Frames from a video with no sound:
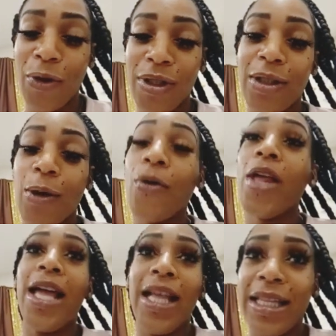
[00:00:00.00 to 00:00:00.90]
So
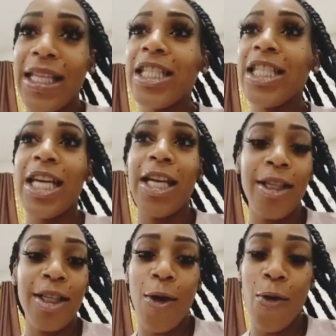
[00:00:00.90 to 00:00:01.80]
this year
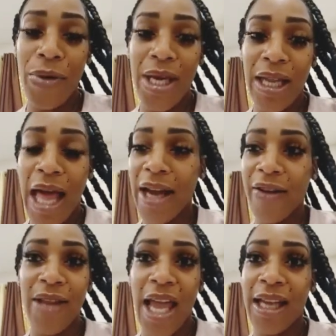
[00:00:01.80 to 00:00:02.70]
showed me a lot
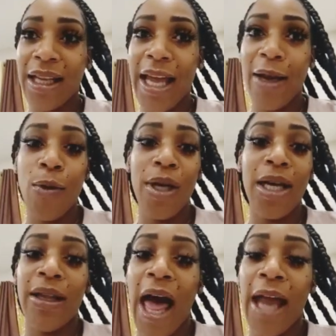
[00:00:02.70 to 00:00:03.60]
of that, like, with a
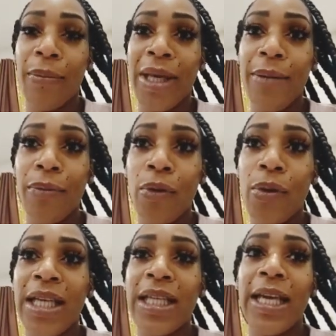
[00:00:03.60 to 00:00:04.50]
lot of people.
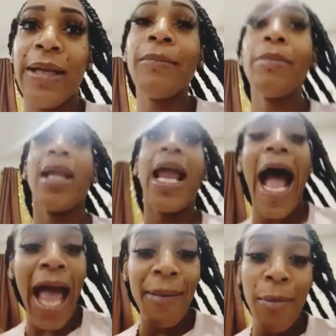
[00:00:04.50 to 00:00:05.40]
And then
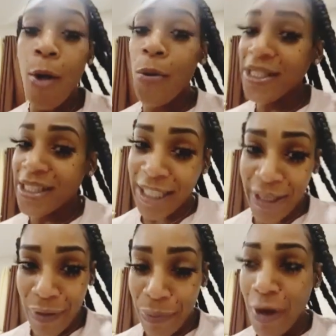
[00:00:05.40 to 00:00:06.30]
I'm always a
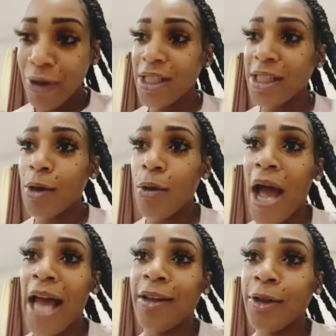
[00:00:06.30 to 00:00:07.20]
giving person. So
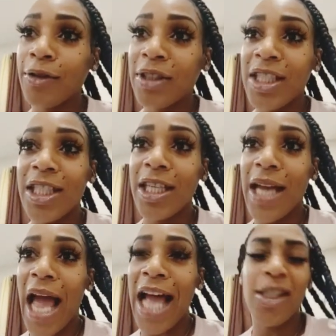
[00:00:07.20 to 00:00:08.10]
I learned this
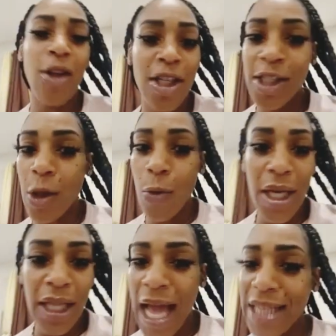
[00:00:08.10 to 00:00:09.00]
year, I started sowing a
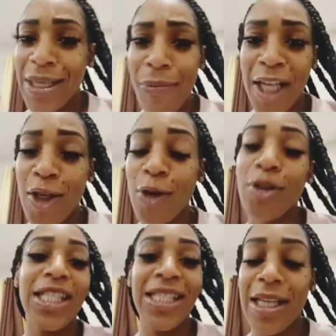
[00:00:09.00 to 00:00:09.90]
lot to my
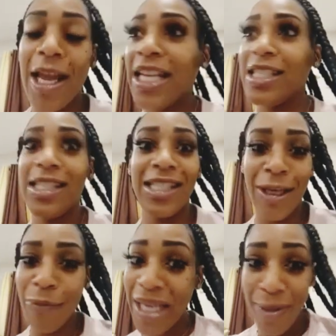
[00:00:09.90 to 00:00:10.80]
churches and to
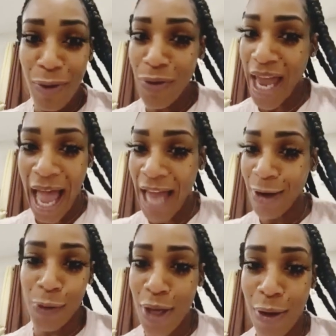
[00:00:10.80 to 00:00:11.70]
people that I
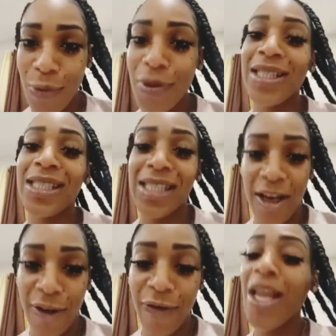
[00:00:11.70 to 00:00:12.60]
don't know, instead
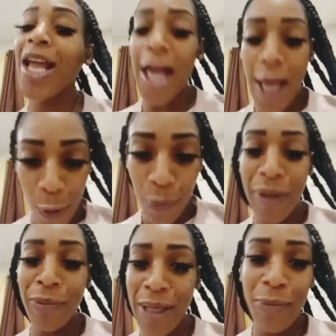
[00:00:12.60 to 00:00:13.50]
of
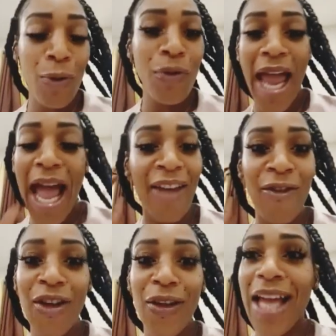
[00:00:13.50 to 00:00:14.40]
helping people that I
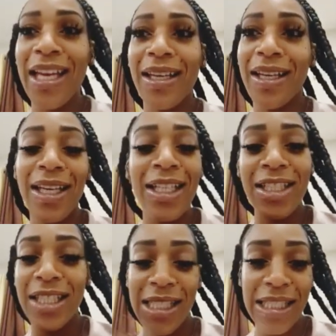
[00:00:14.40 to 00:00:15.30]
feel like is
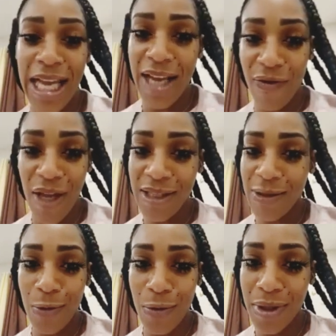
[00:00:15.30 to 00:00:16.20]
just dead
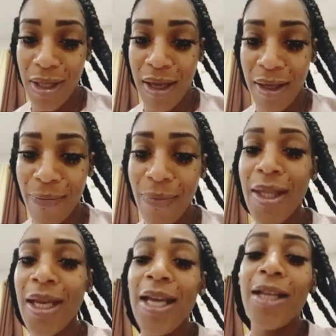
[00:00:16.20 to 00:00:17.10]
vessels. Like,
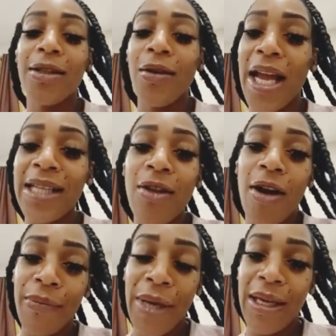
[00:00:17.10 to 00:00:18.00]
so that
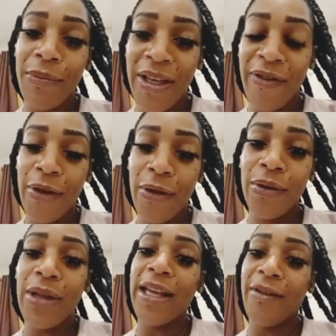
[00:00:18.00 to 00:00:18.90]
started making me feel
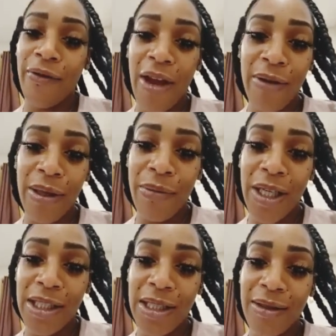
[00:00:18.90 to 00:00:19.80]
like very
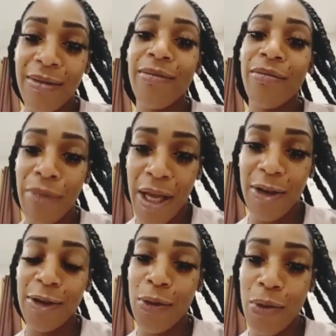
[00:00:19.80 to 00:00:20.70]
much
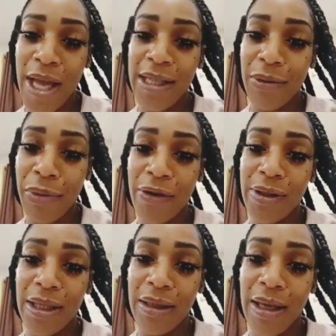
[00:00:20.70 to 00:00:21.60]
better too as a
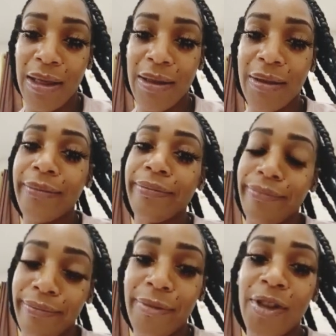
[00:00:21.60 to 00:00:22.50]
person. Like,
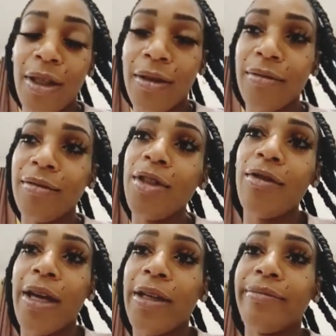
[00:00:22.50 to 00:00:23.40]
so you're
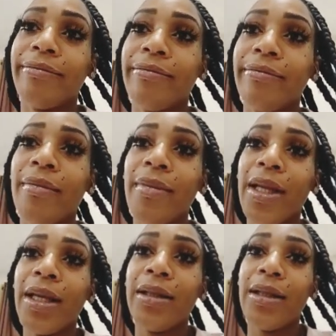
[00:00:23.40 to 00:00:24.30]
right.
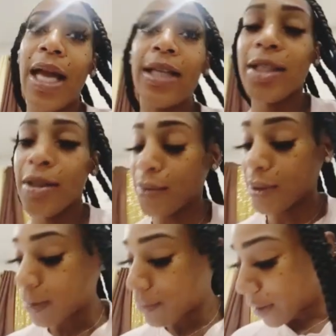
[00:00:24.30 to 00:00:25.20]
Yeah. Last year
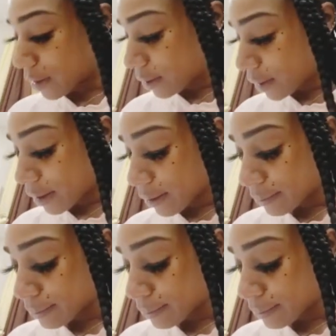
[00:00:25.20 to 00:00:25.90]
was a big thing.